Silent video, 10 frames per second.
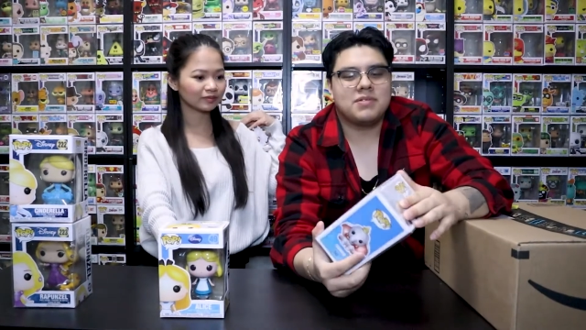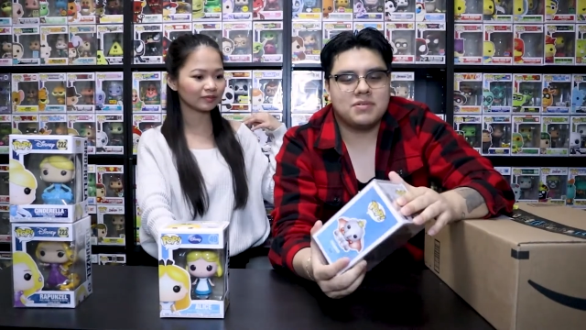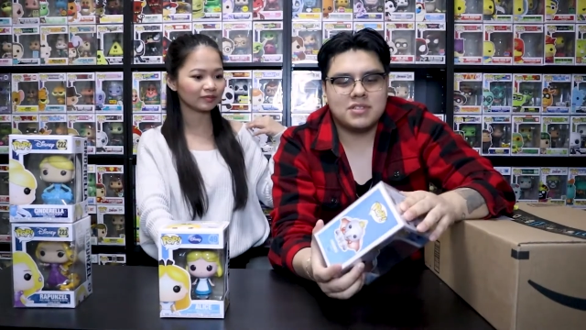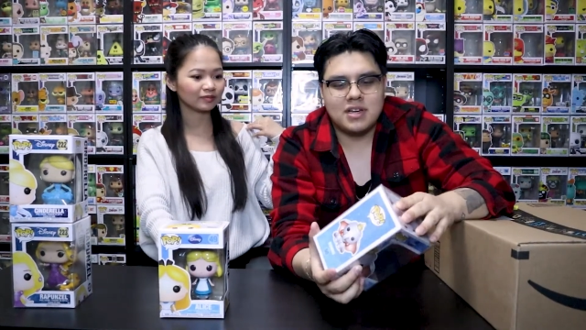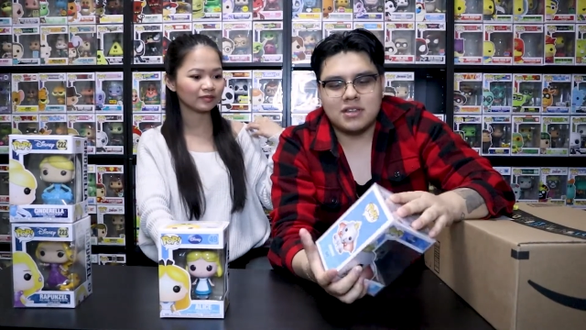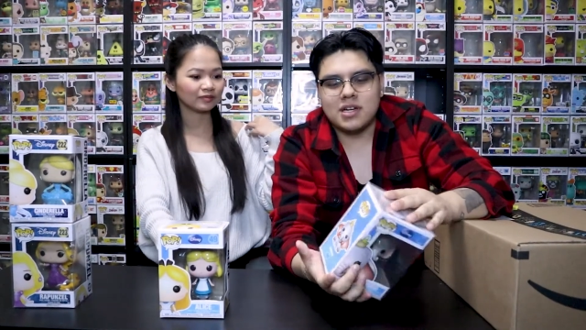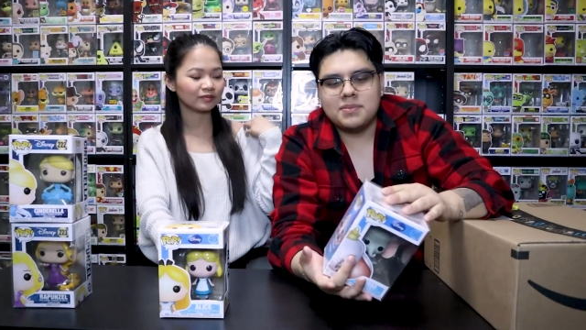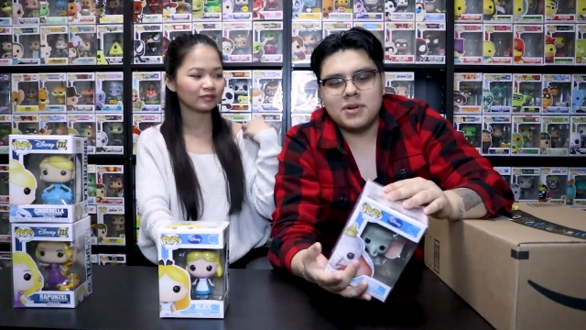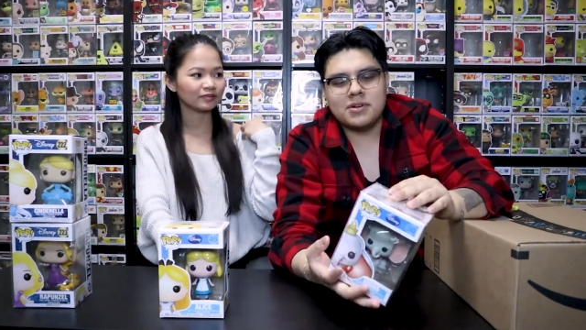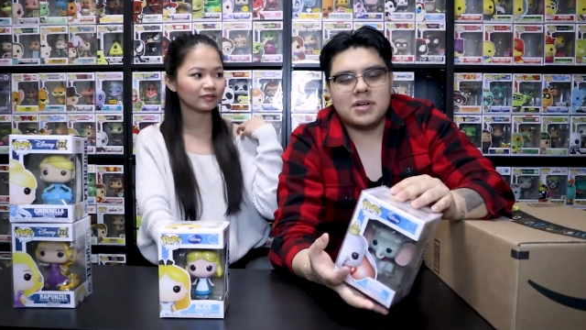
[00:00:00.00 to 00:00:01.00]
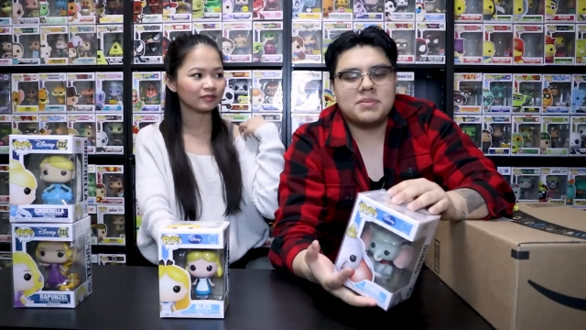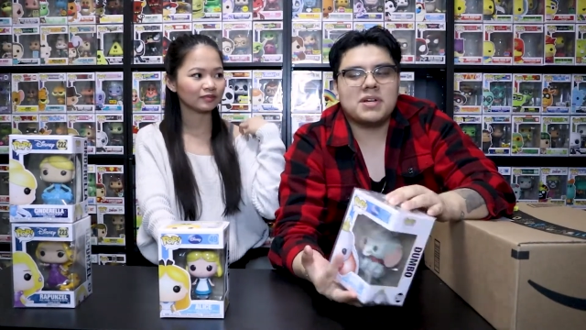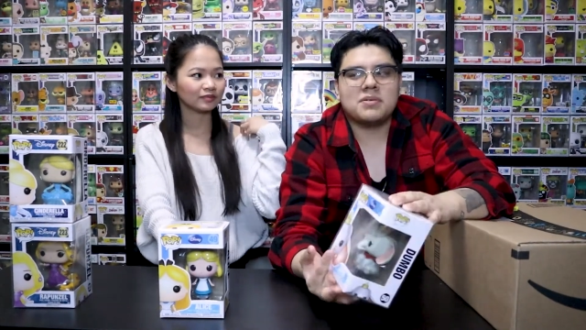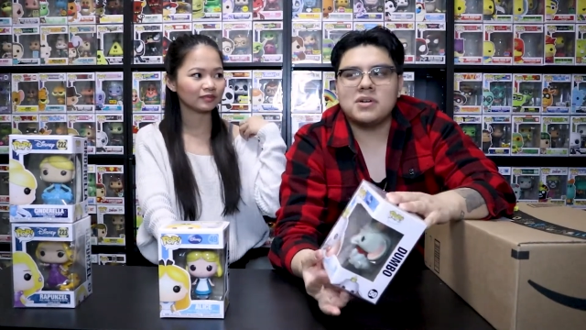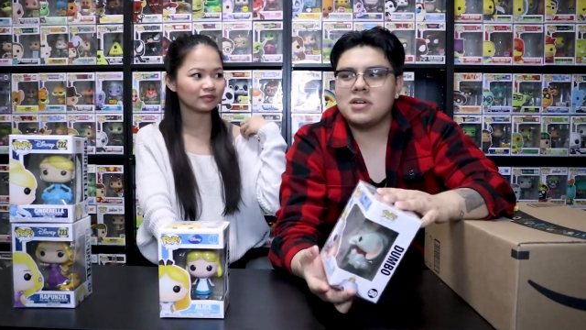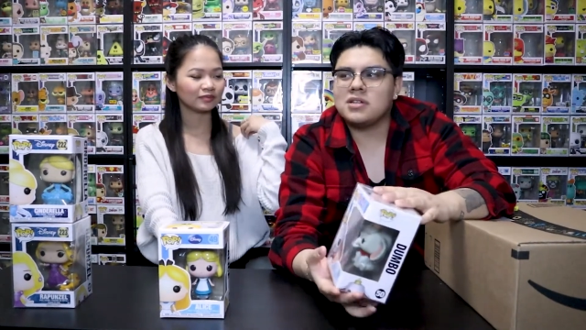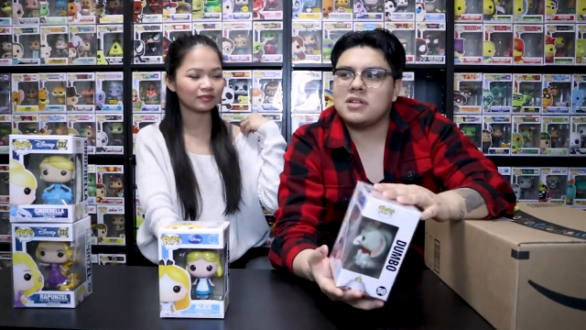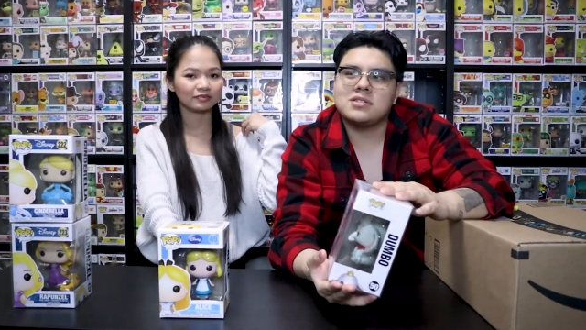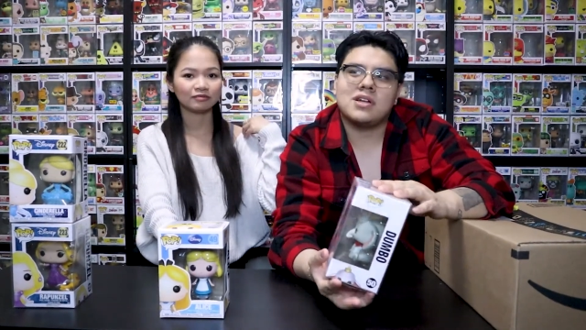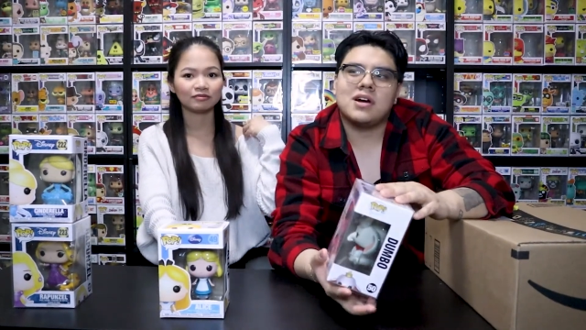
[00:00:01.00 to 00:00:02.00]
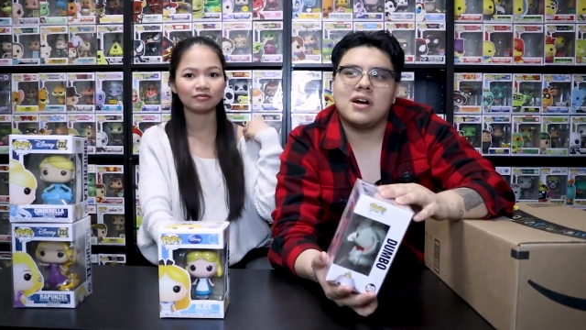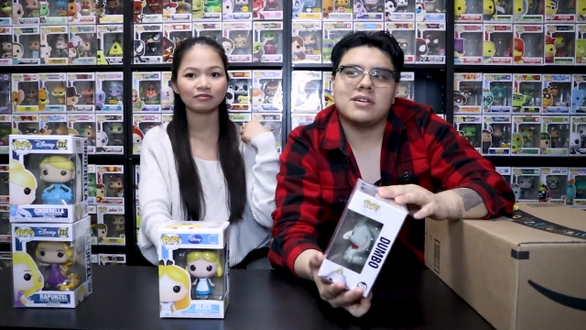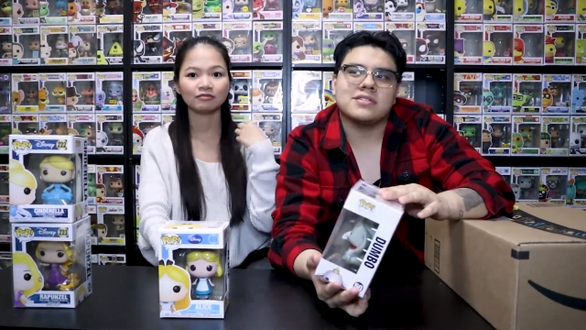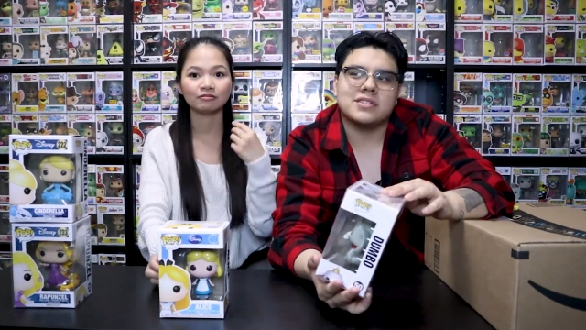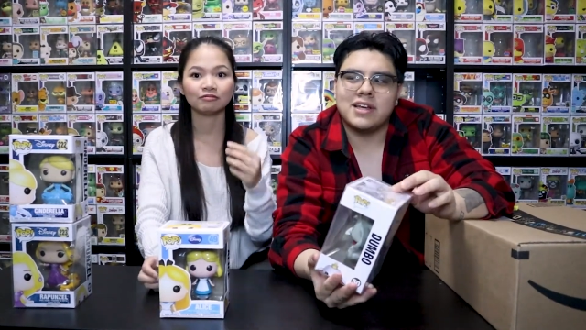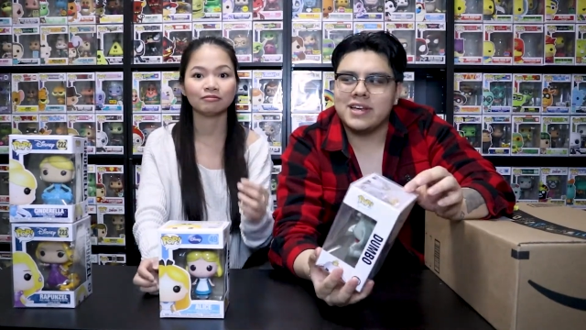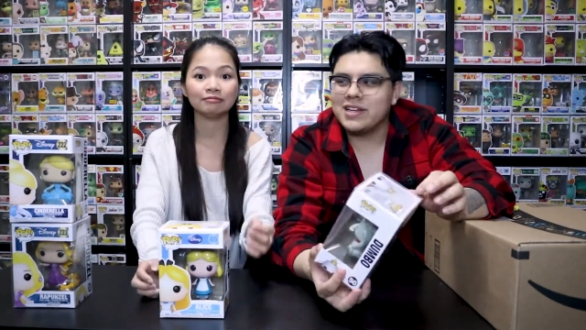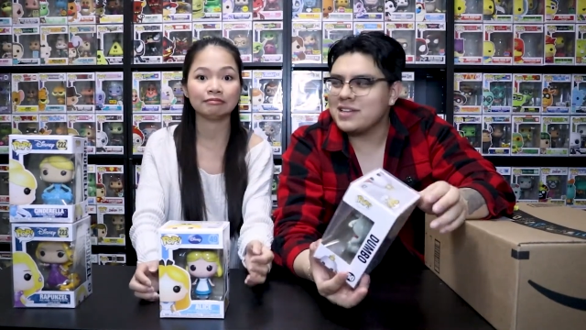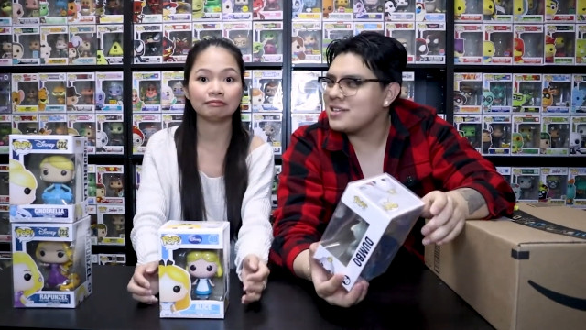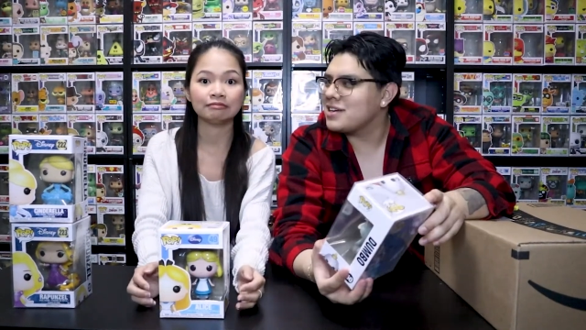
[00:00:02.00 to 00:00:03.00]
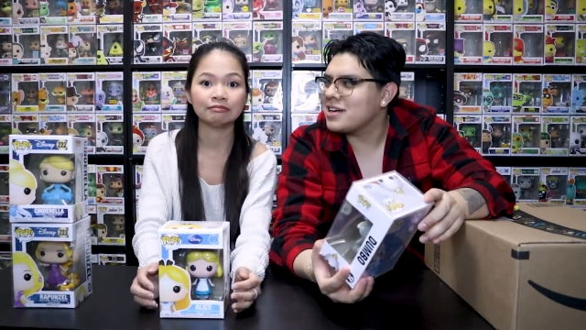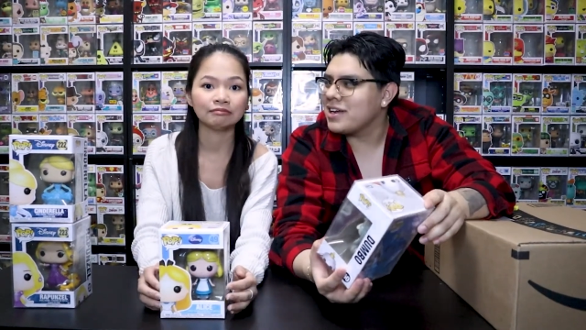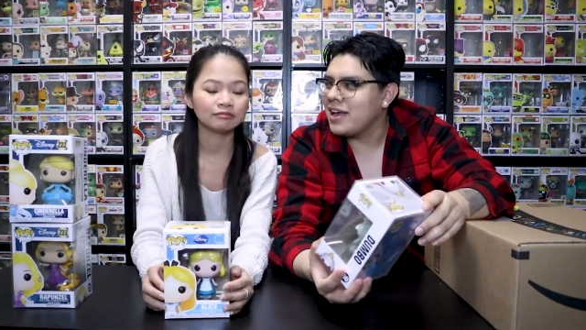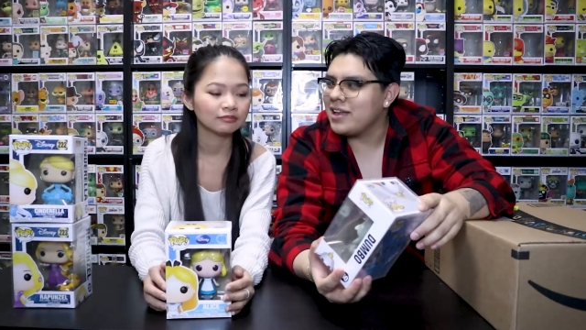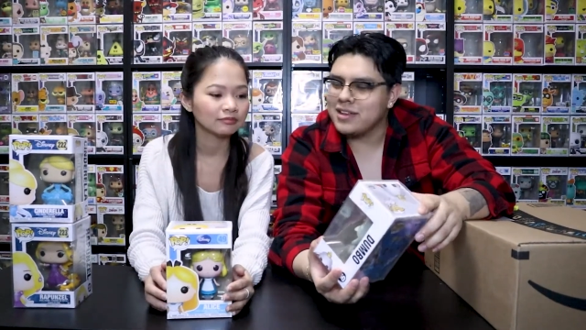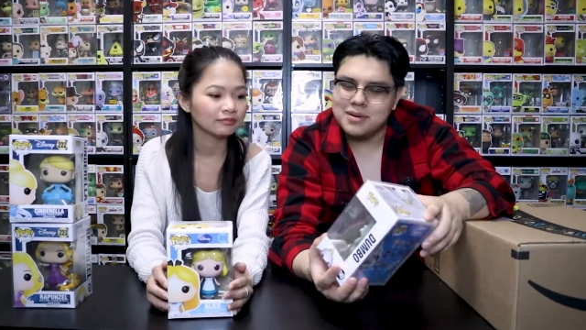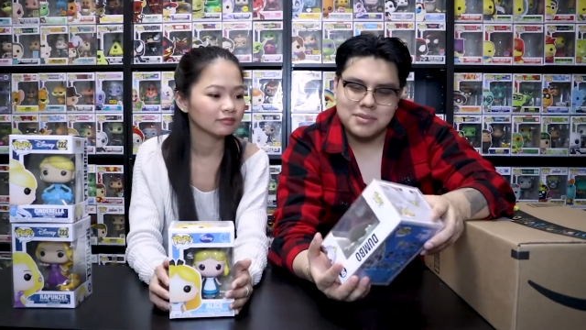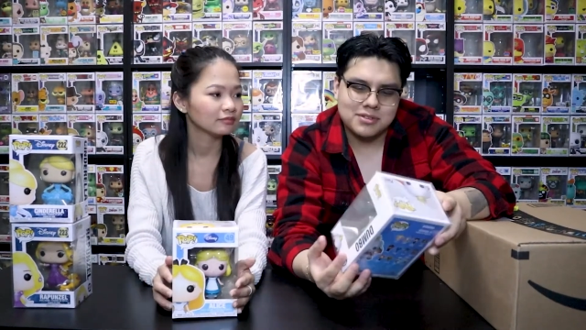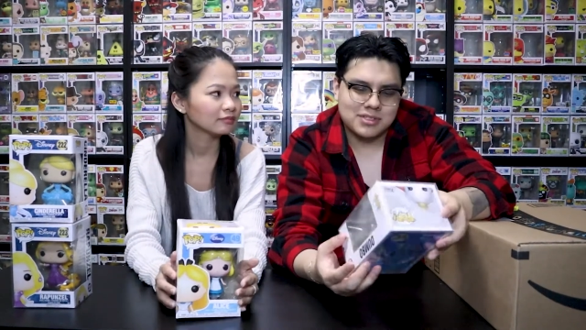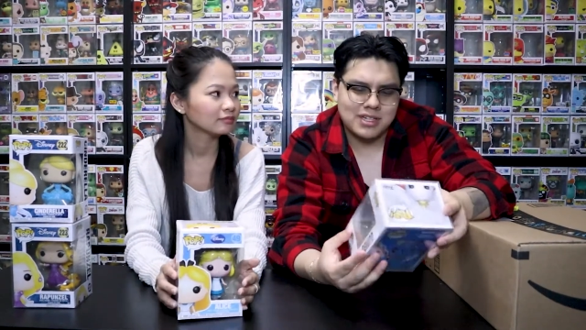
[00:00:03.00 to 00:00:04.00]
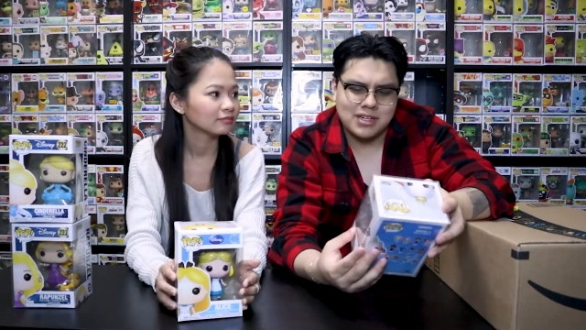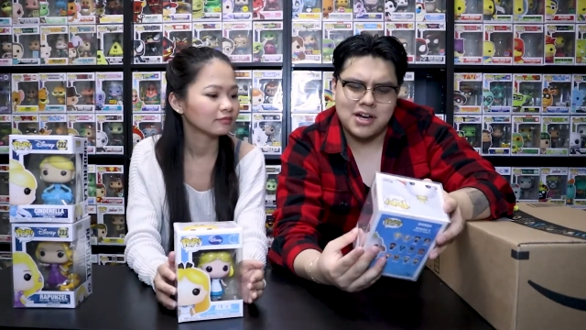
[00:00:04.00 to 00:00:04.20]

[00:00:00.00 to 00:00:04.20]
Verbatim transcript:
Speaker 1: everyone was like Dumbo. I'm like, what? That's not how you say it. They're like, yeah, Dumbo. It's like,